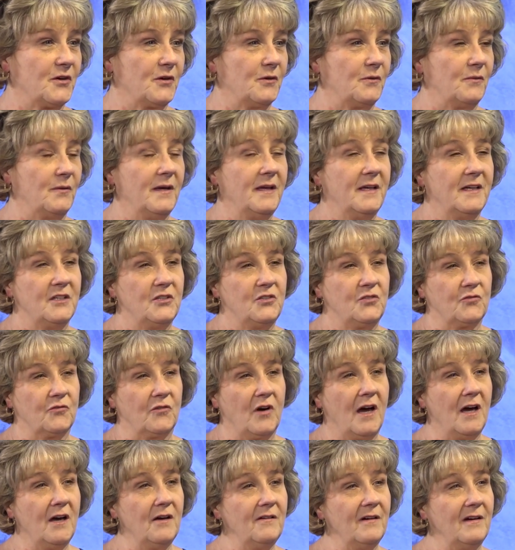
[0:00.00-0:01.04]
So
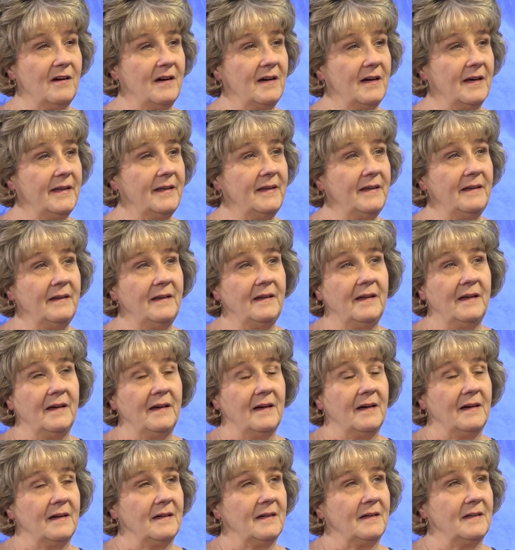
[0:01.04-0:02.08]
draw on,
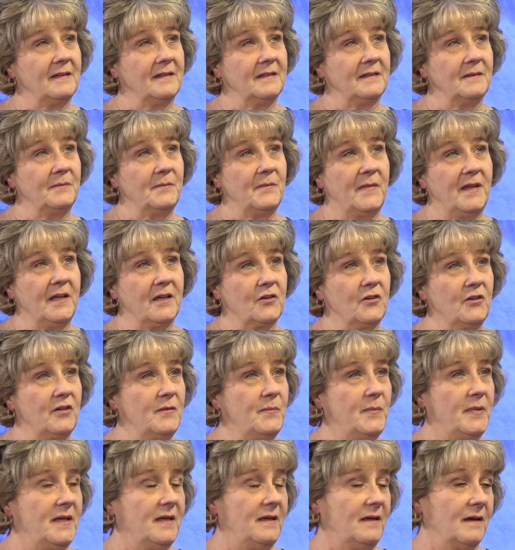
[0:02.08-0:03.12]
there
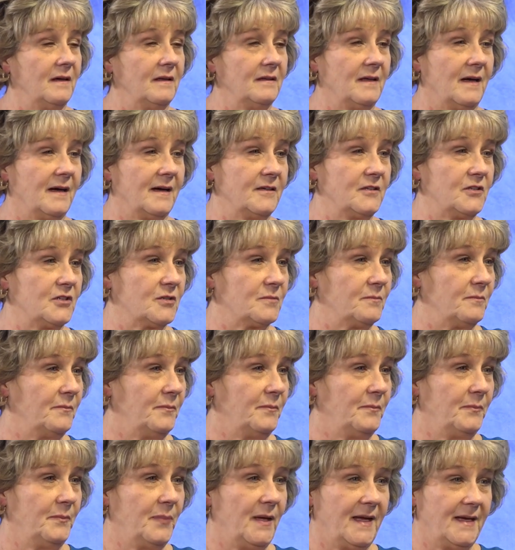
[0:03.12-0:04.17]
could be a large
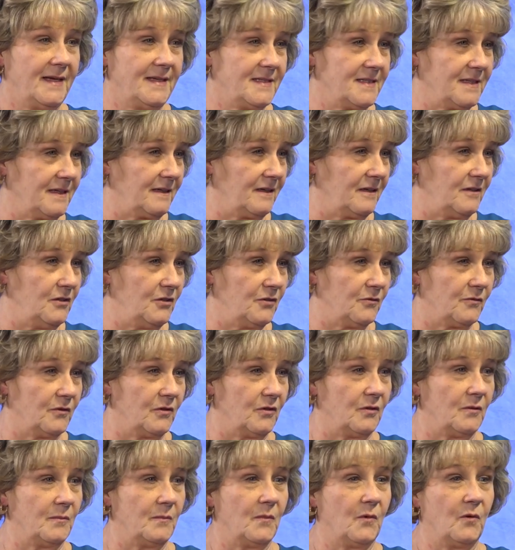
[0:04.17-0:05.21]
painting in your
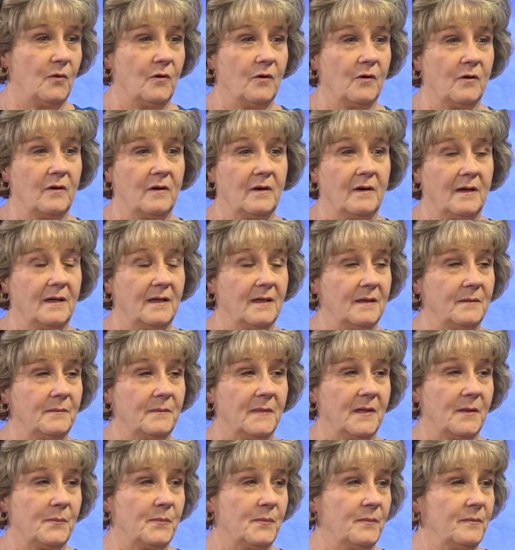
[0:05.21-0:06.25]
room, or
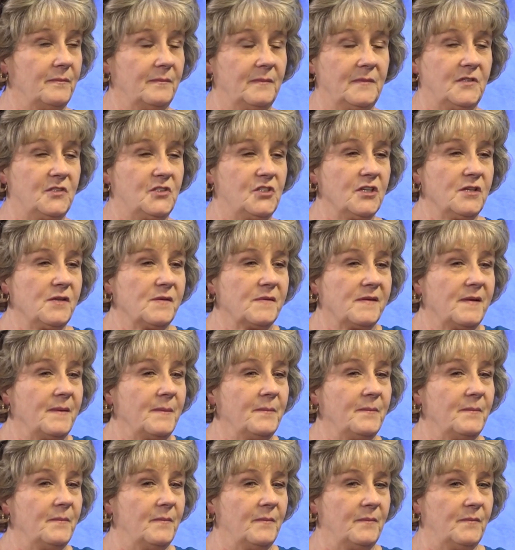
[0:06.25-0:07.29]
just
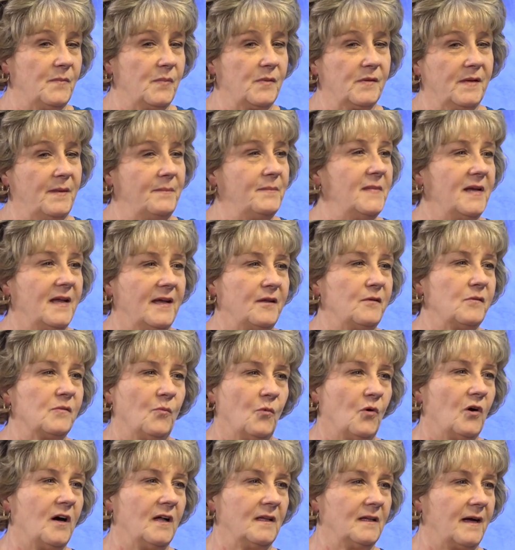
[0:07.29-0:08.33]
some nice
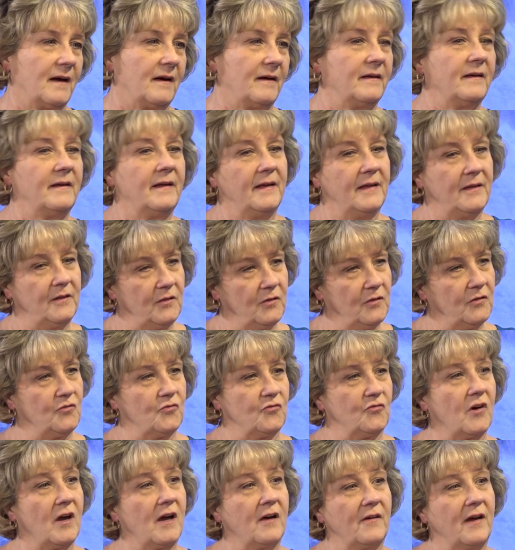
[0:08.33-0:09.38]
wall art, and
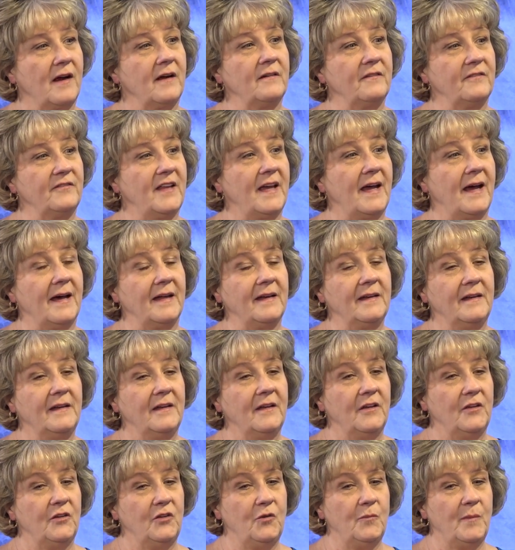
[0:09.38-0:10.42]
draw out of that.
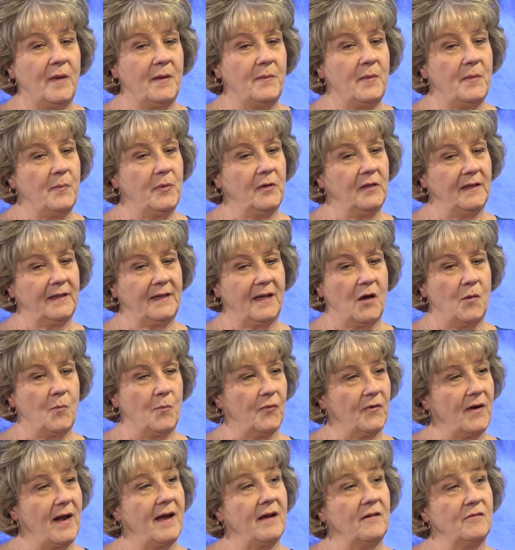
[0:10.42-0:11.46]
You may be pulling out
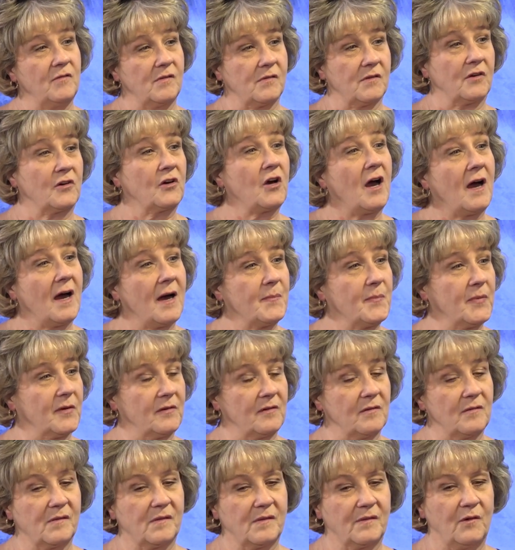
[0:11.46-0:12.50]
browns or
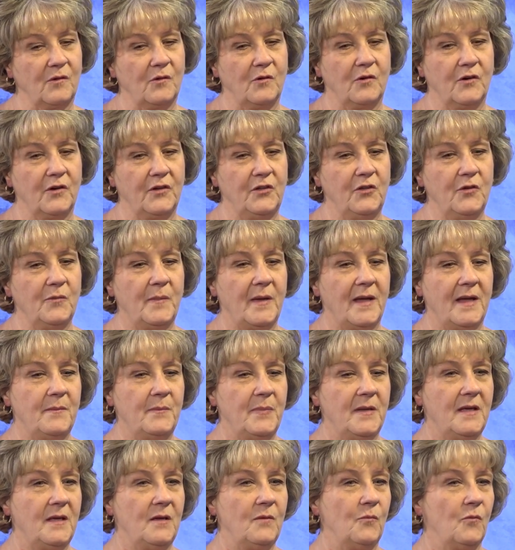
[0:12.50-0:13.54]
coppers, or you may
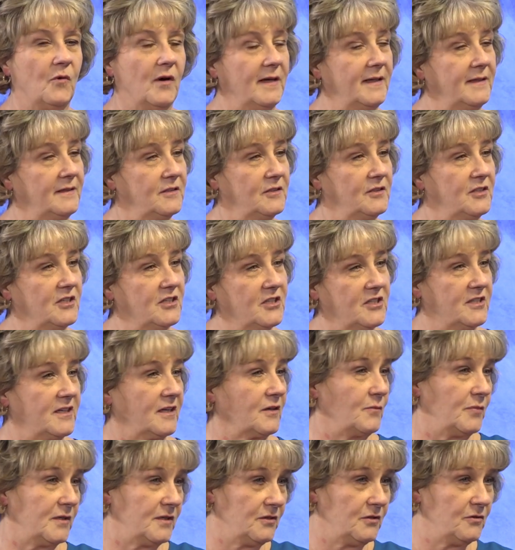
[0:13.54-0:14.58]
be wanting to just
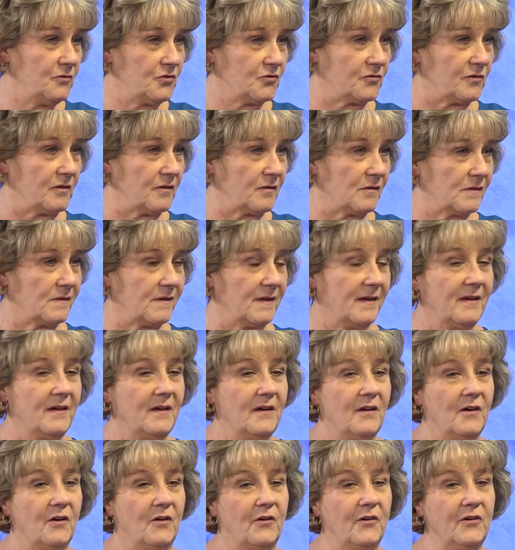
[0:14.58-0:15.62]
stick with neutrals,
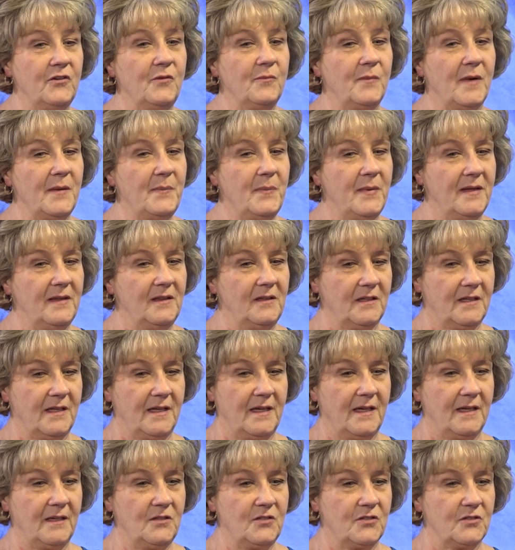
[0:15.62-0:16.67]
or you might be
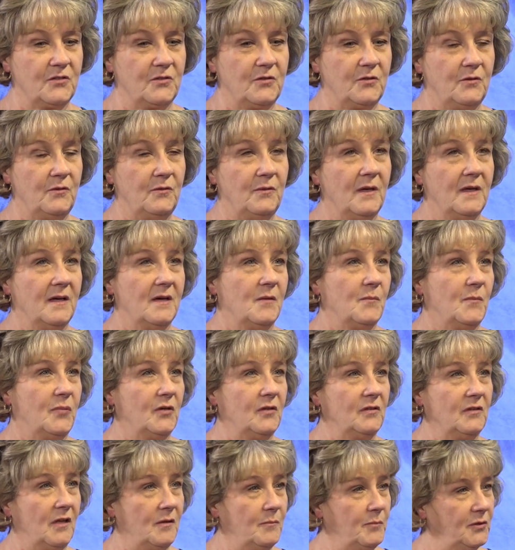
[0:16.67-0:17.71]
looking to
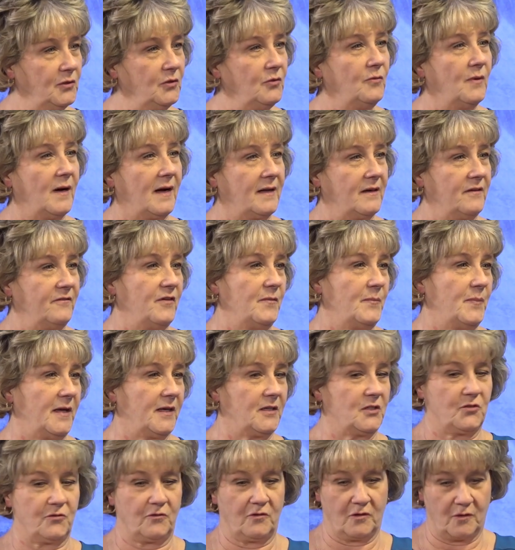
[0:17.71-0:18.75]
pull a blue out of a
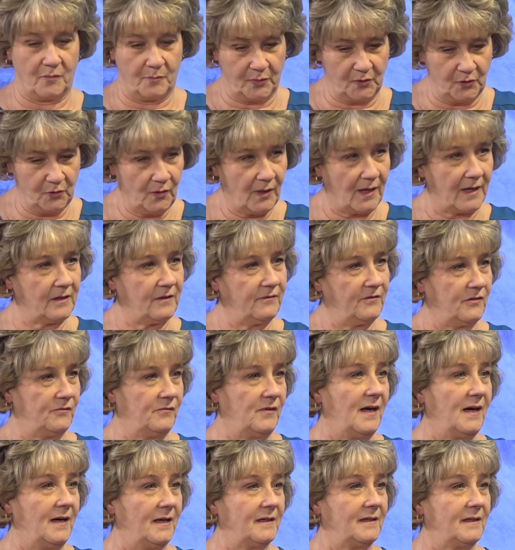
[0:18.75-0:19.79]
picture or a blue out of a
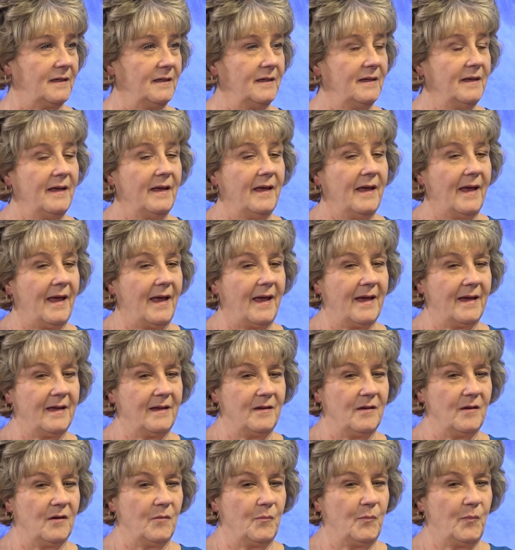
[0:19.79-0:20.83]
rug
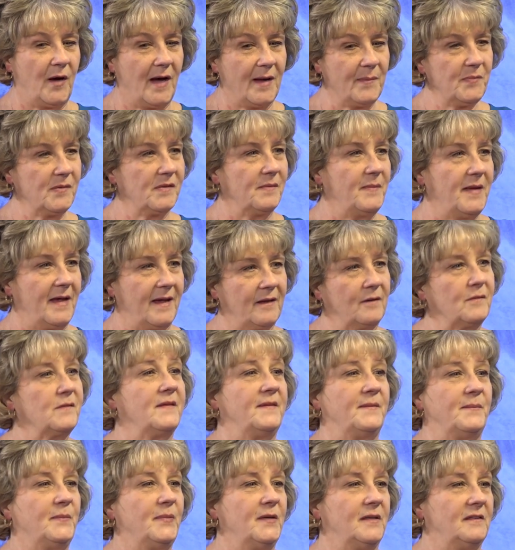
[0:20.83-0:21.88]
and pop some
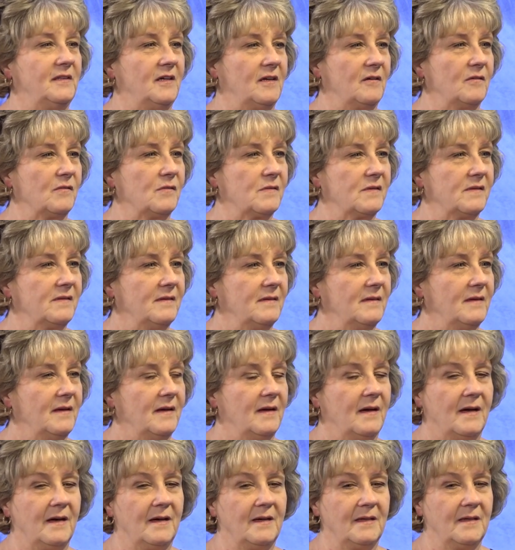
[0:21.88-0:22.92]
accent pillows.
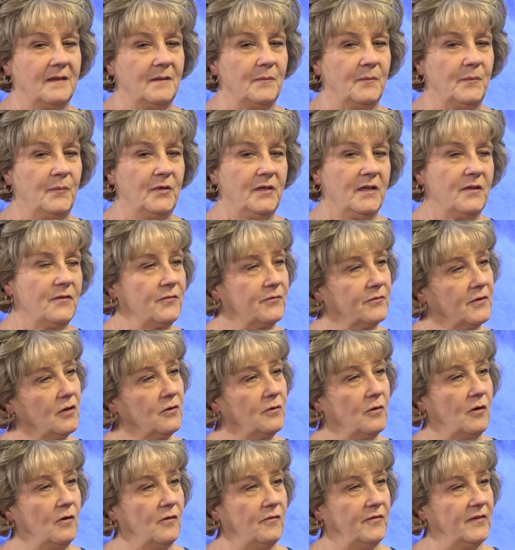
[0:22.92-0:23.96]
Put a
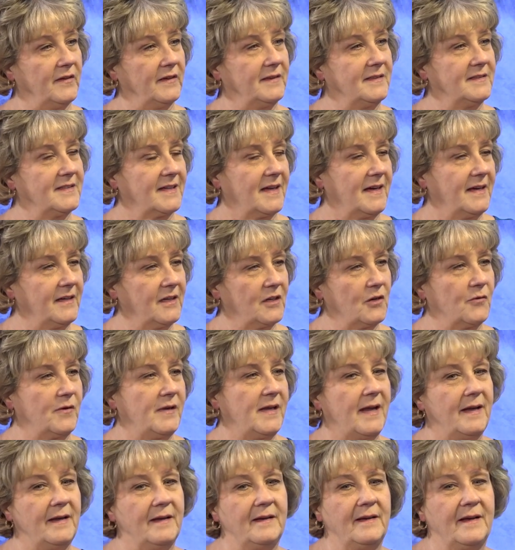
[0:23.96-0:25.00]
throw over to kind of
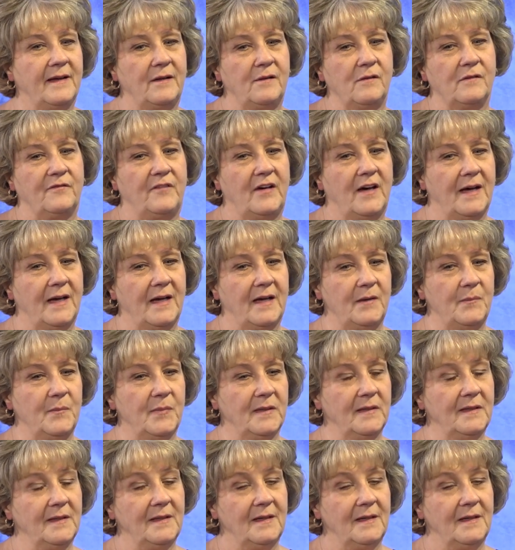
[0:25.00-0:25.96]
create a nice vibe.